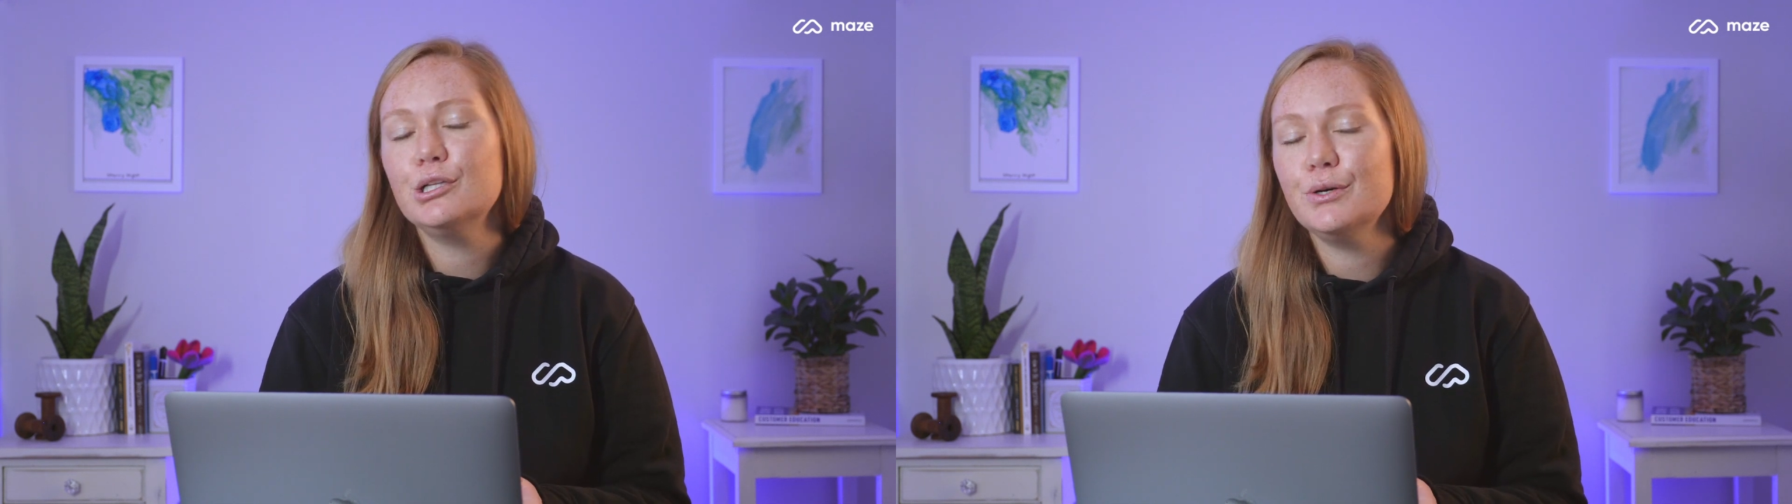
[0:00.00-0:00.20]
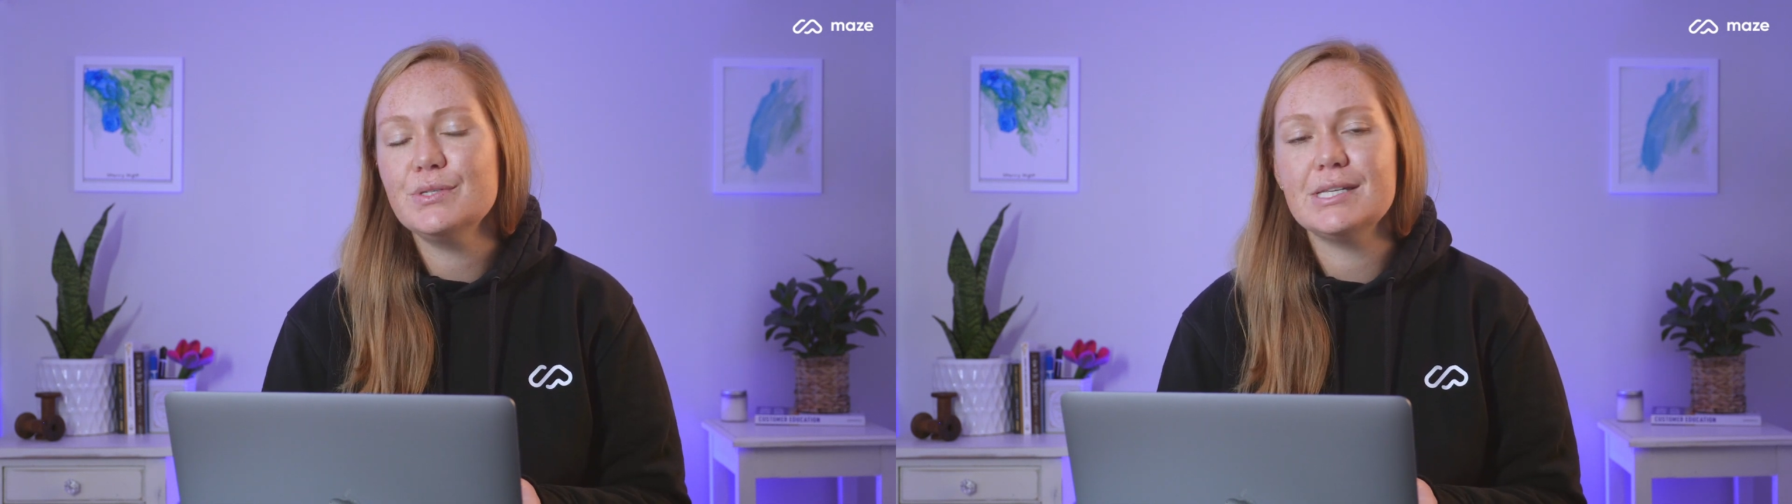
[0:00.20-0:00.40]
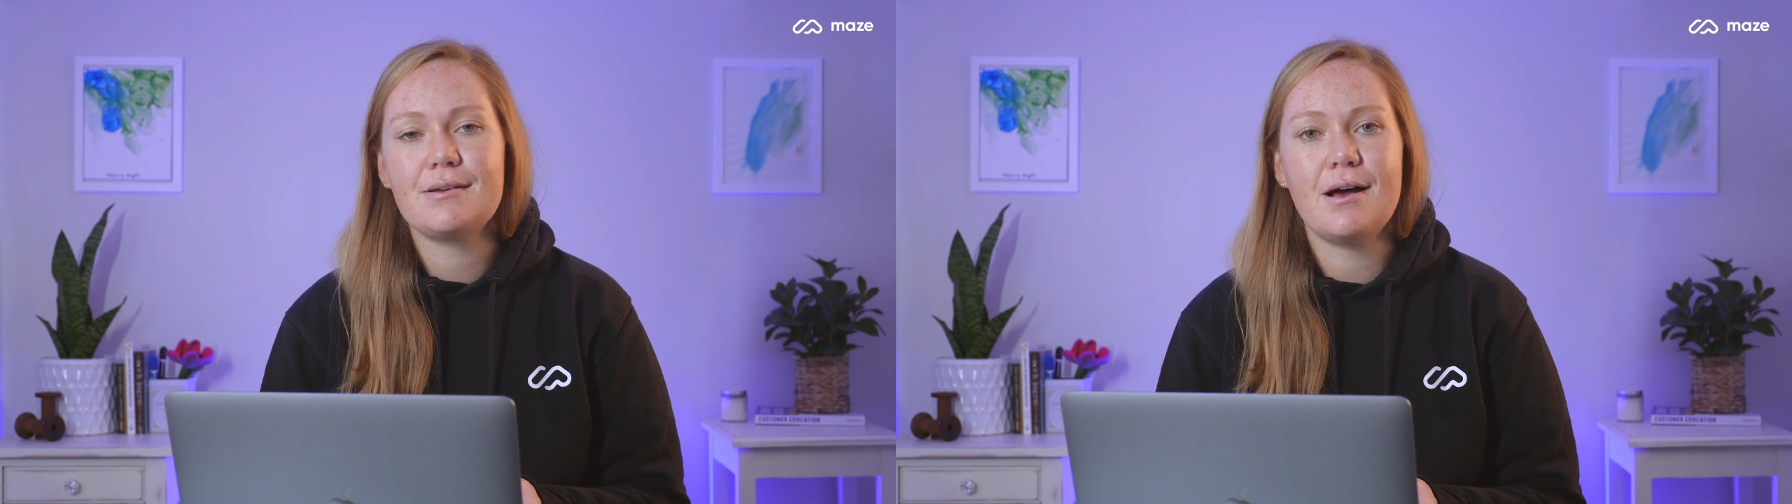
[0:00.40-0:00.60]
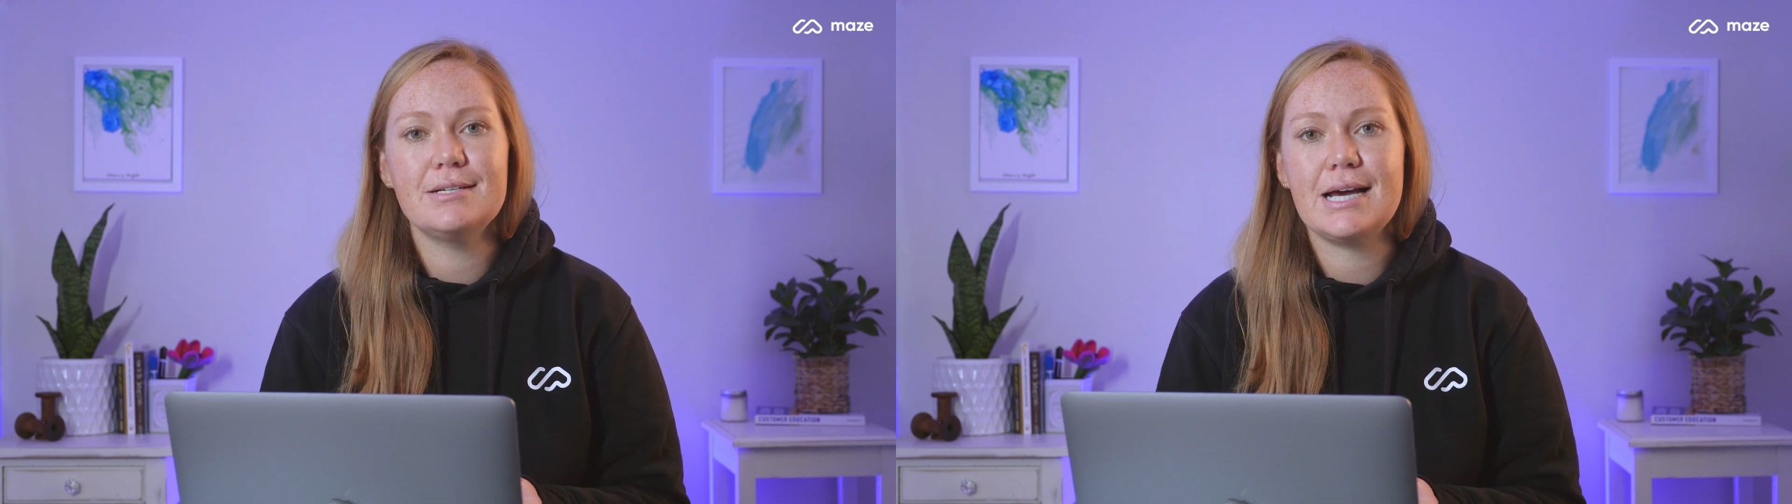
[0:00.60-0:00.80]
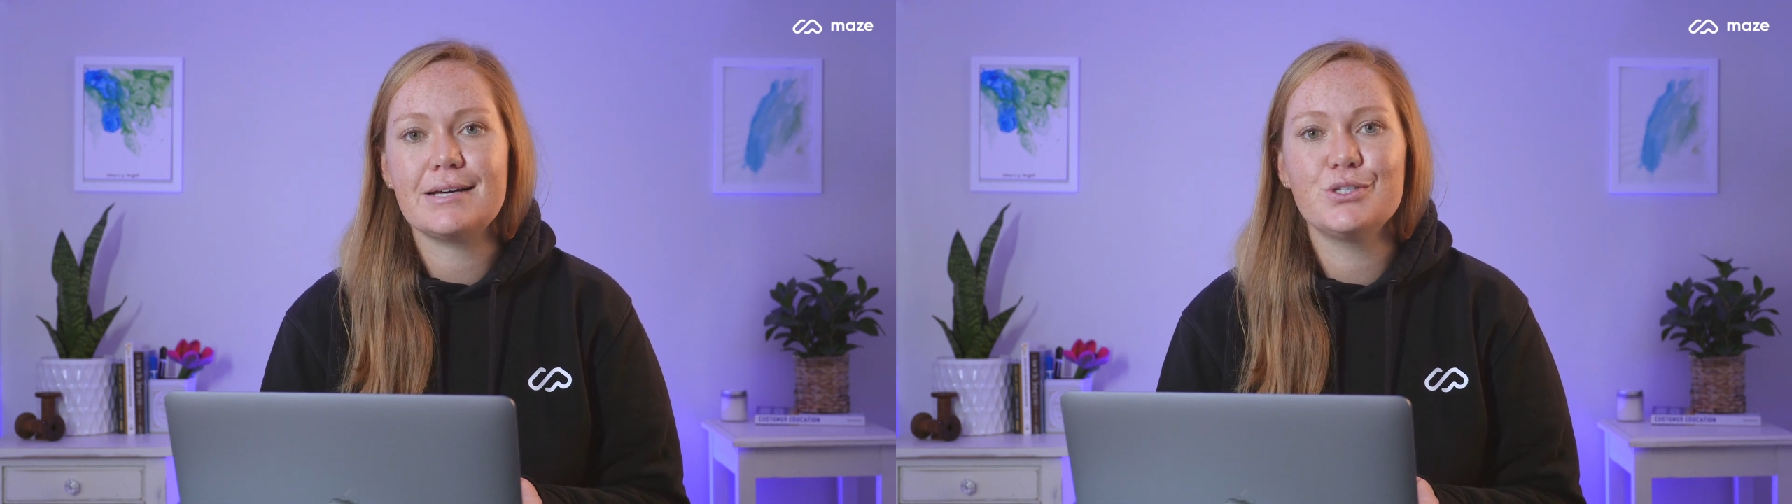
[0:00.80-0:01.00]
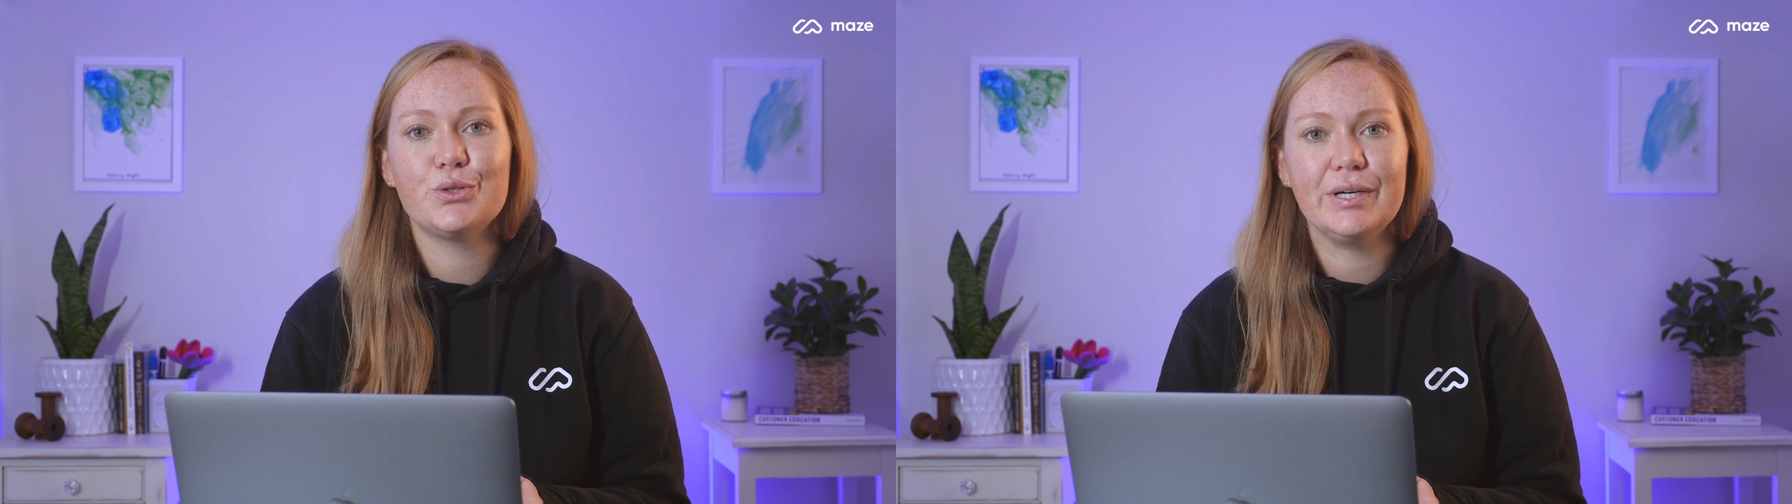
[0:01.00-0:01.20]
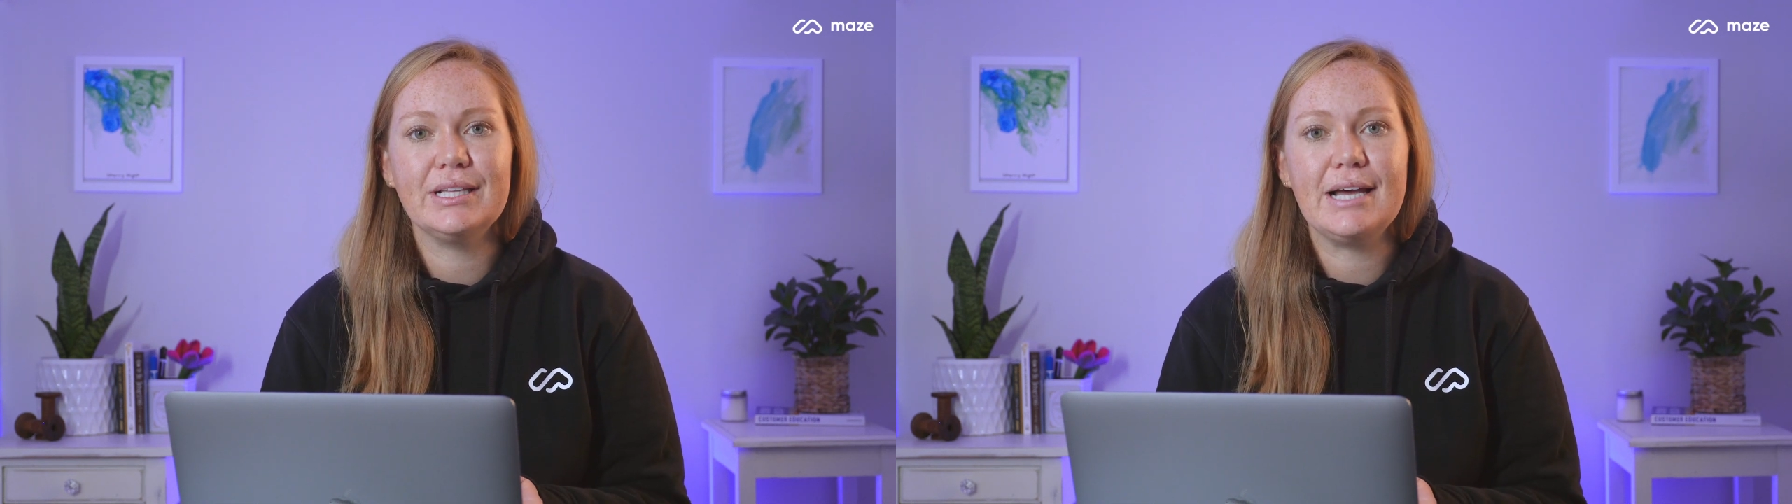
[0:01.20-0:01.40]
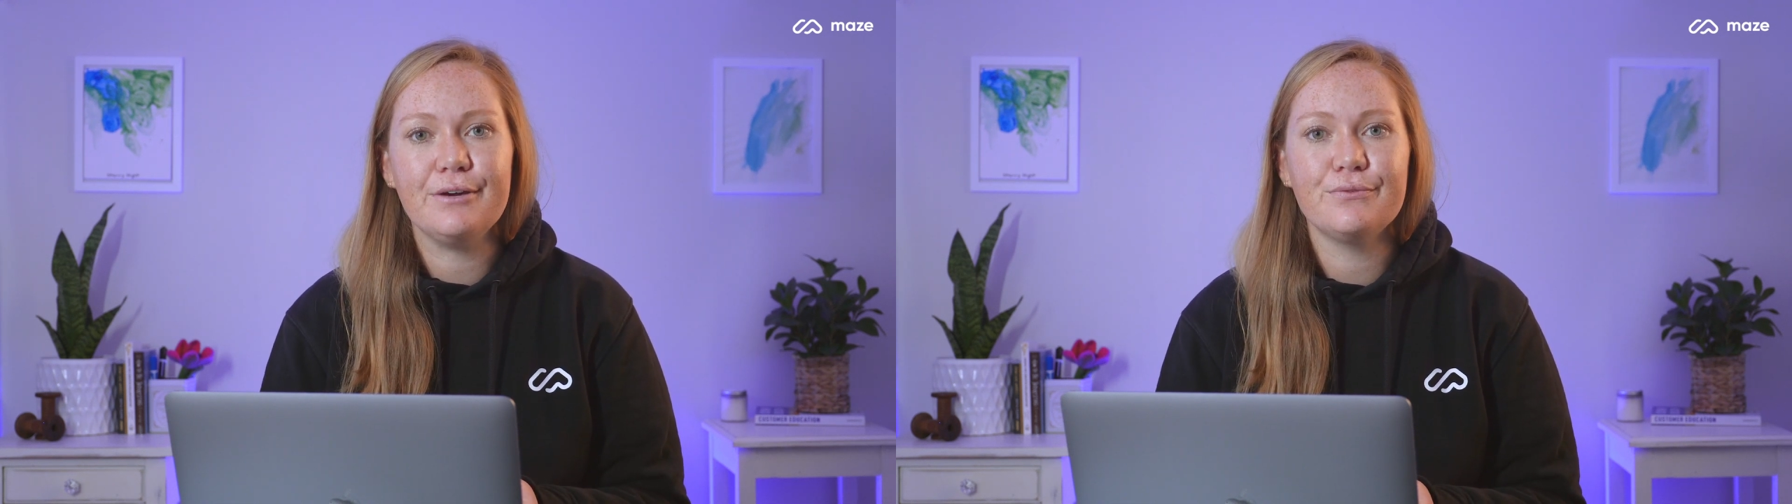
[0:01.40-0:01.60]
closest context to real
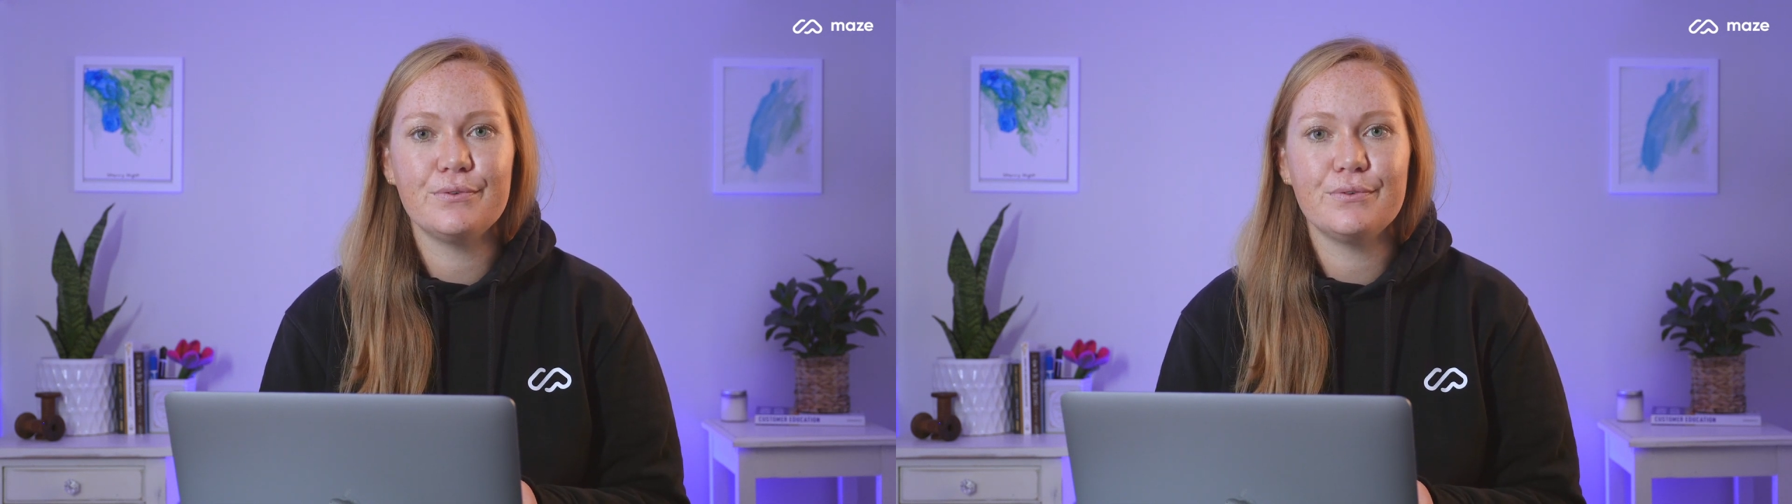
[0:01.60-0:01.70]
life.